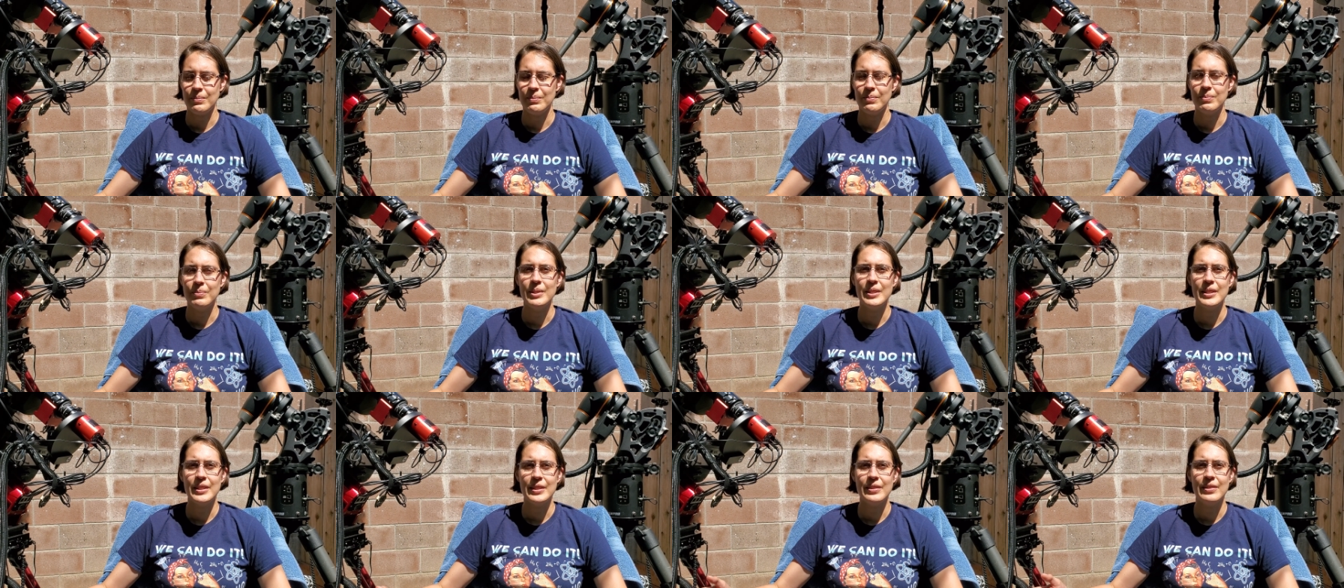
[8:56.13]

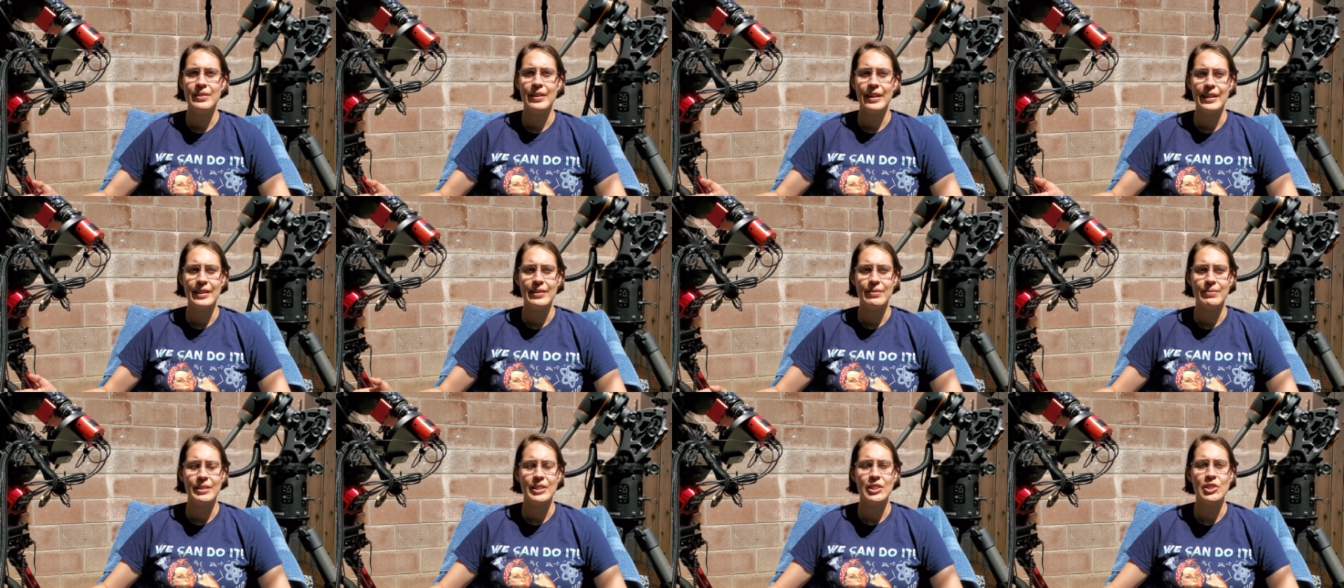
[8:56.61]
really
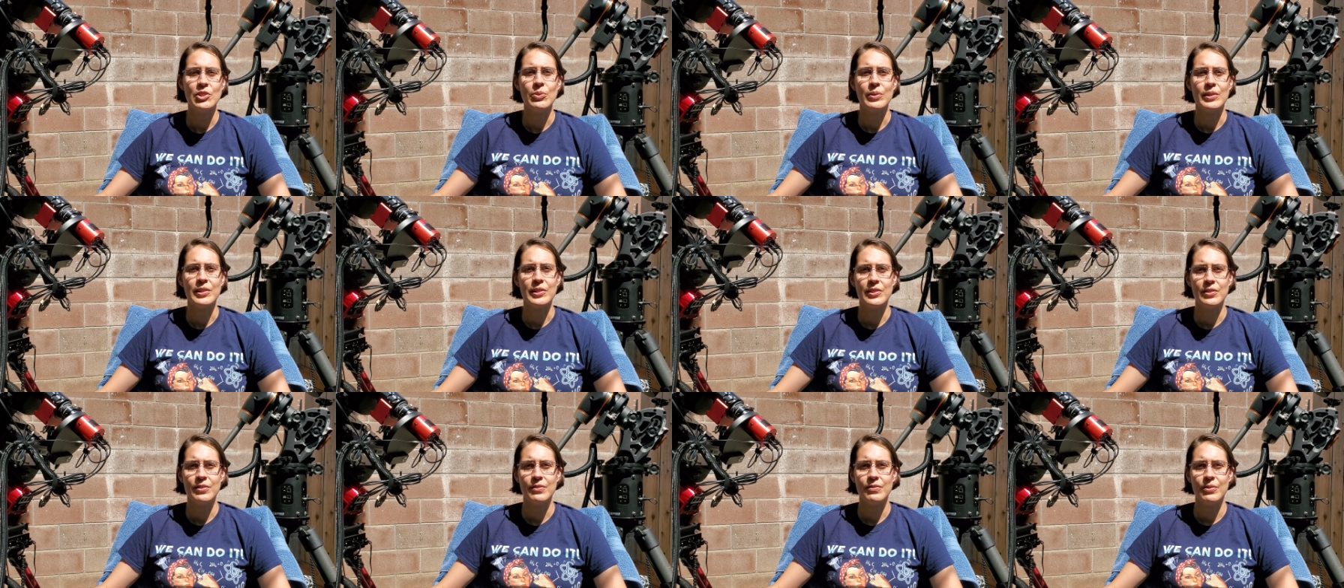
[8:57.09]
great
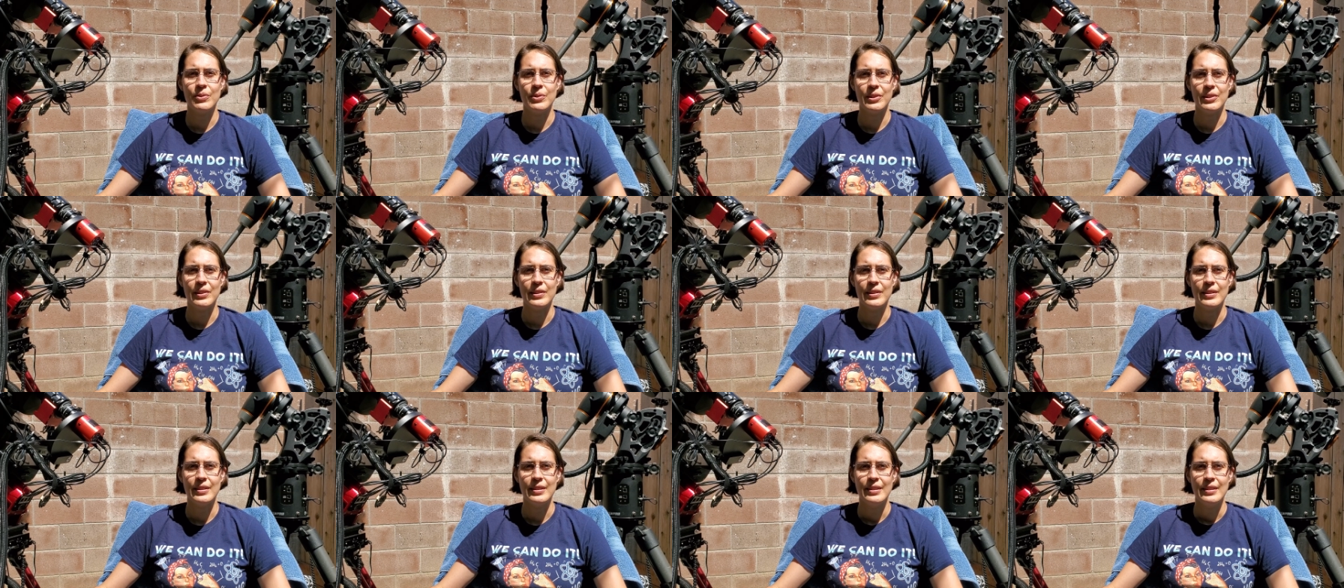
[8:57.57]
resource
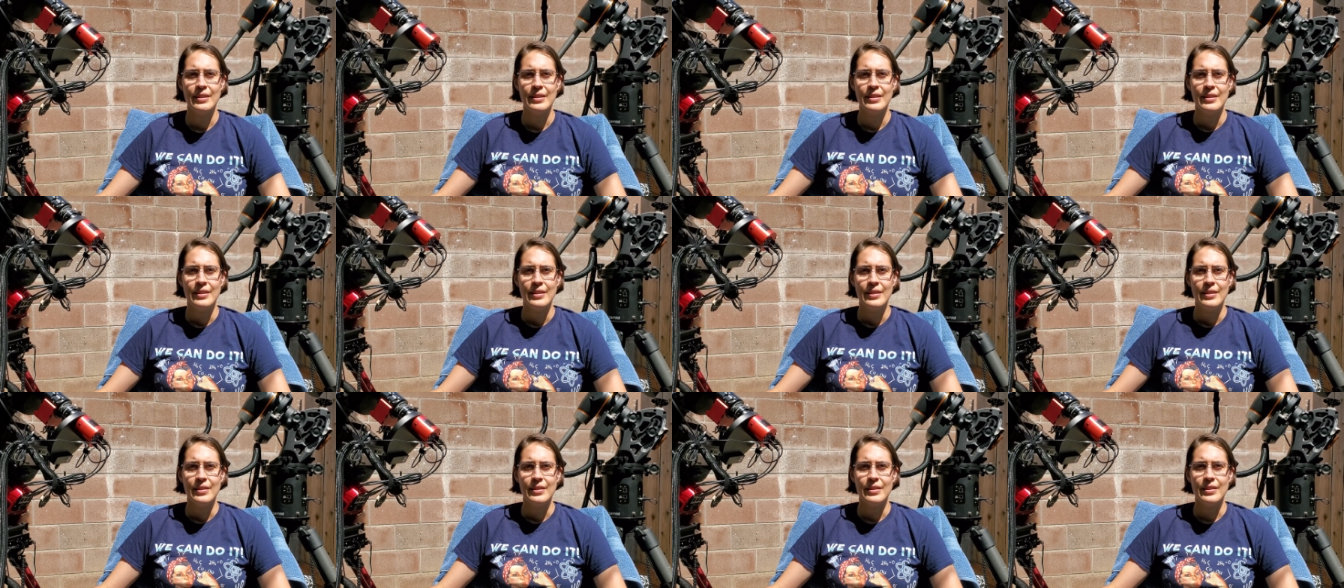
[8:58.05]
for
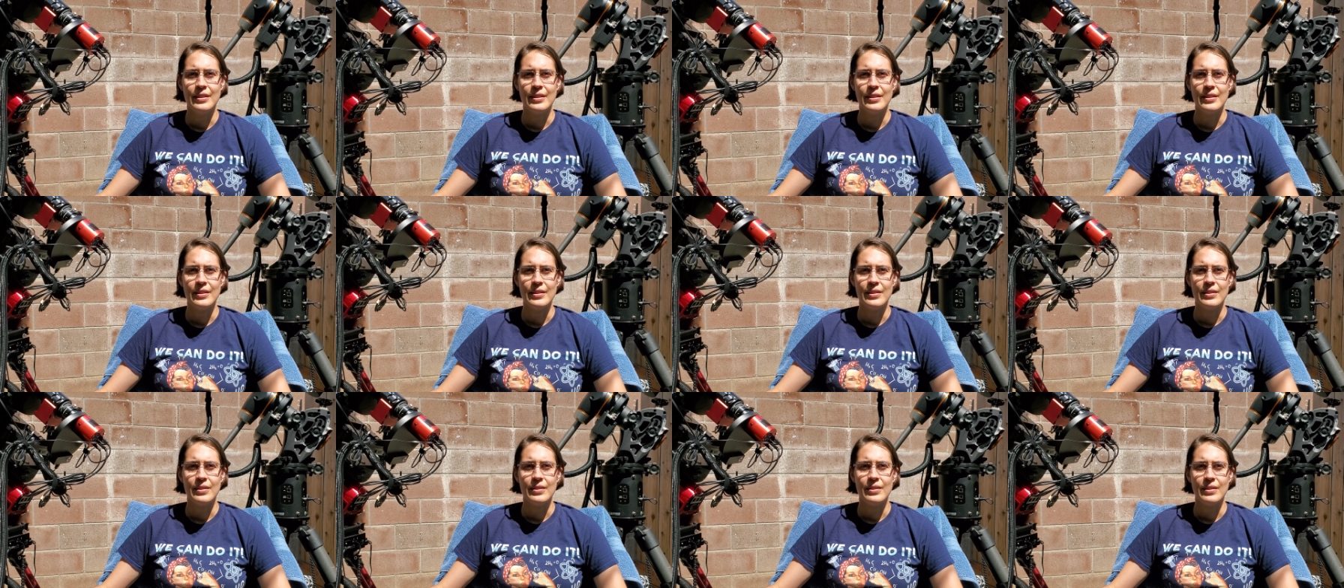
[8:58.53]

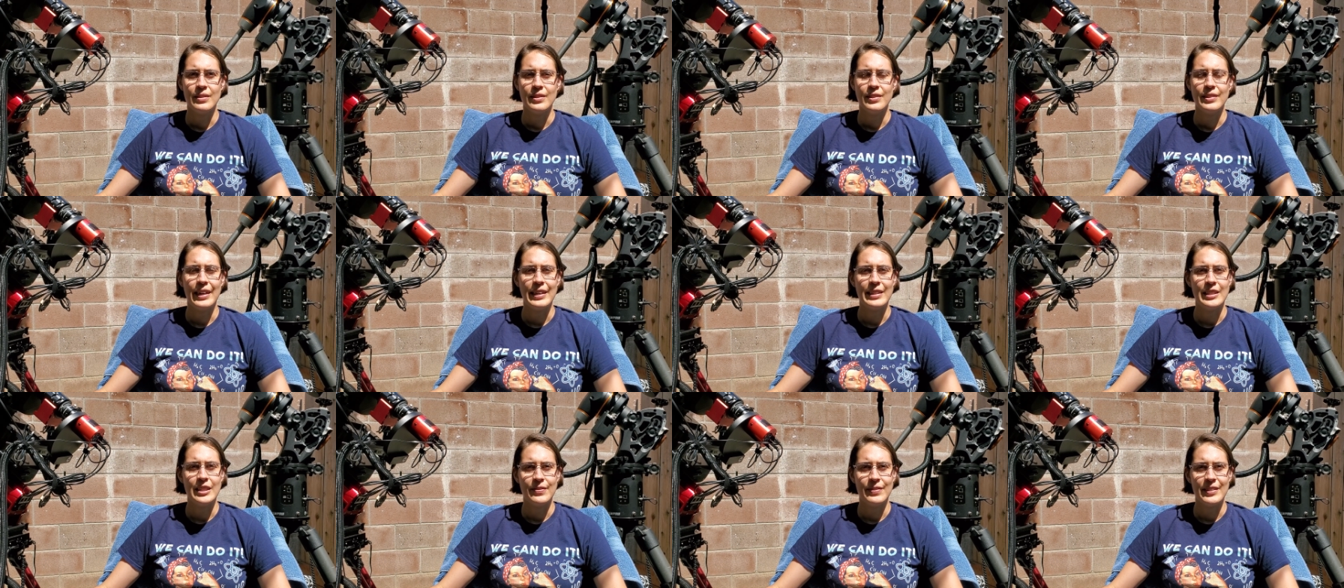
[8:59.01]
the
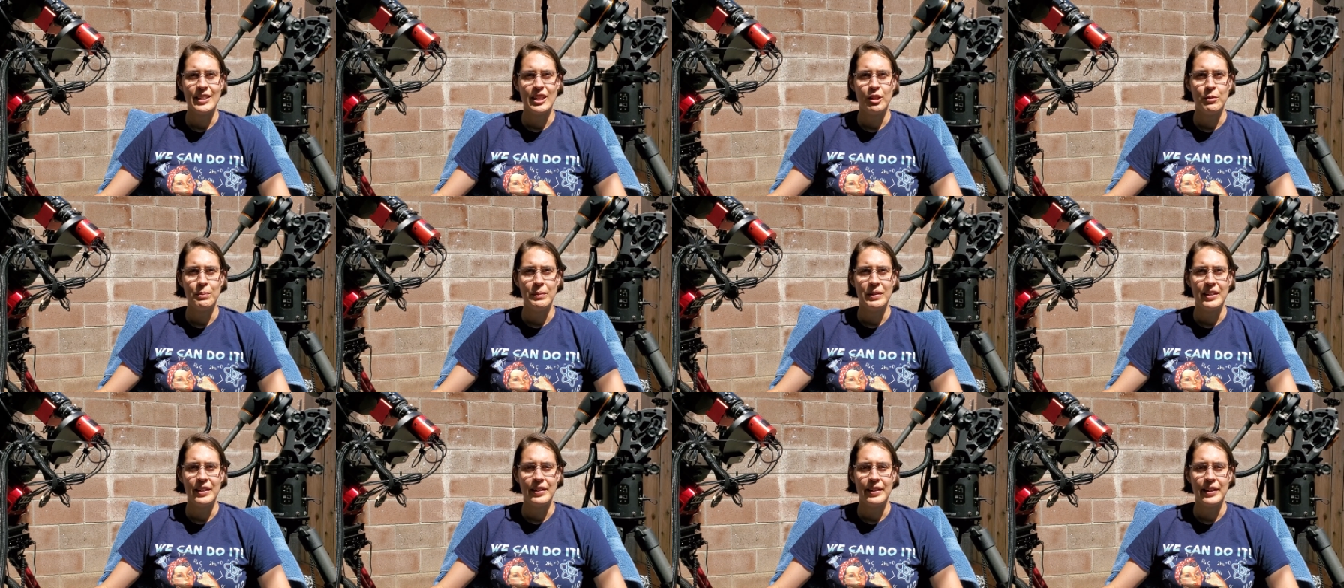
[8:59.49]
scientific
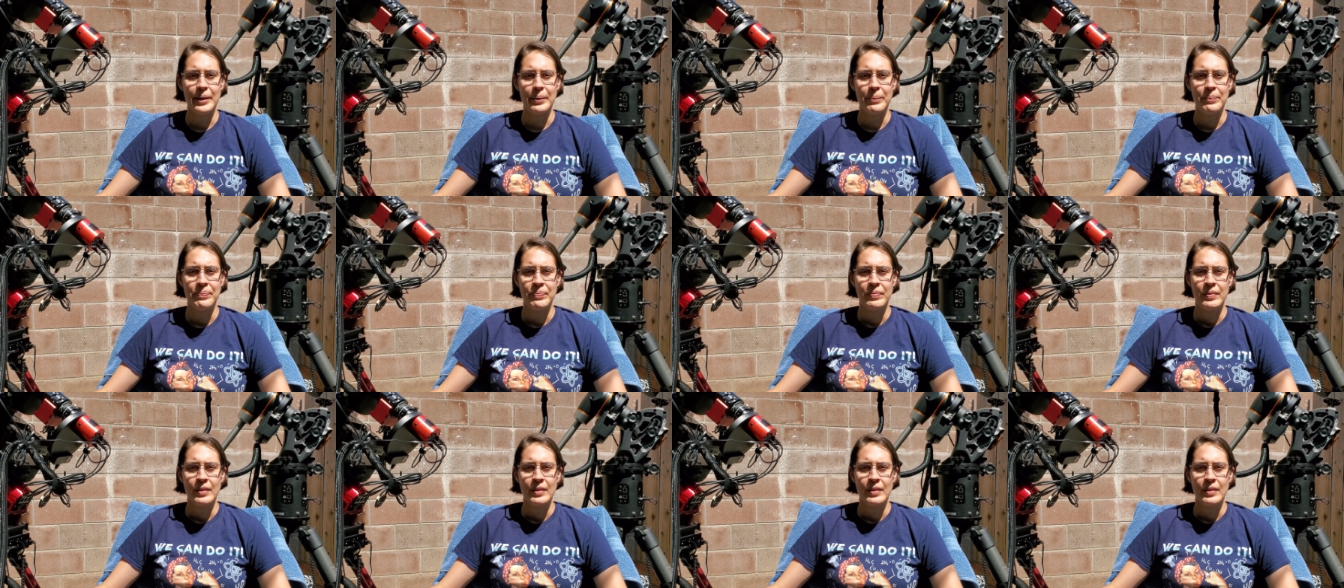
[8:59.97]
community.